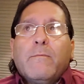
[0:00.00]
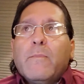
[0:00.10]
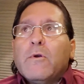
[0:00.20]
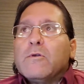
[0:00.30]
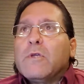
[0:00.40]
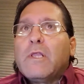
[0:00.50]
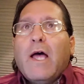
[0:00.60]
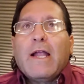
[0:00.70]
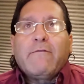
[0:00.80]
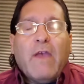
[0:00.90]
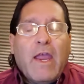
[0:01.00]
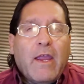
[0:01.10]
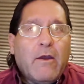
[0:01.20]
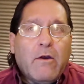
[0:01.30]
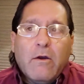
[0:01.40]
there's a lot of
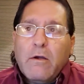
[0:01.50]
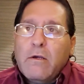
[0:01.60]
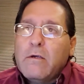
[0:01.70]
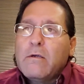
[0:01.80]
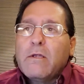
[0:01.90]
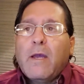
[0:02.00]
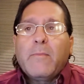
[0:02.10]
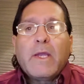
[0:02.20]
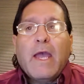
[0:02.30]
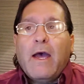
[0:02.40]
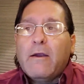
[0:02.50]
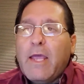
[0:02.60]
anger coming out,